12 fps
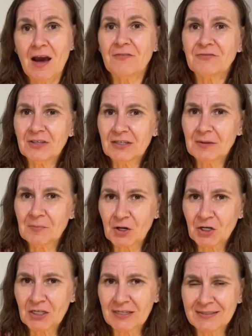Affiliate
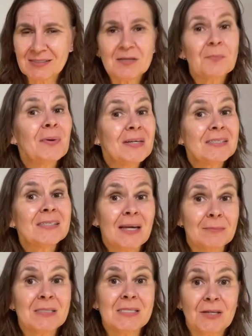marketing is the best
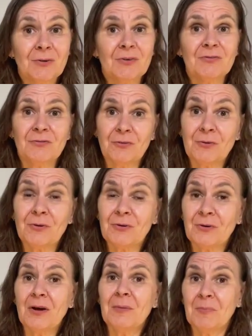kept secret
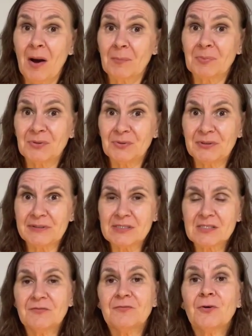for
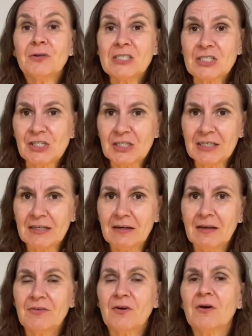mompreneurs.
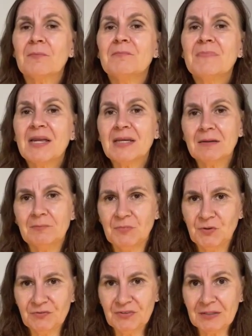Unfortunately, there are many
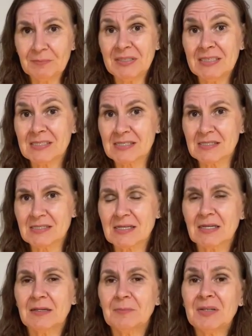moving pieces
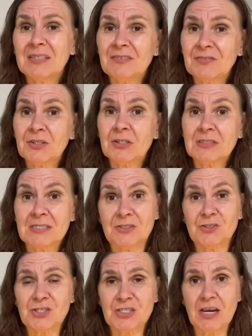and can be difficult to
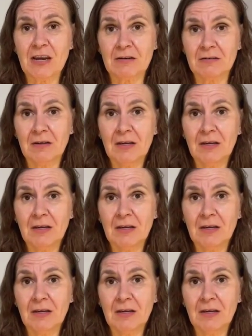understand,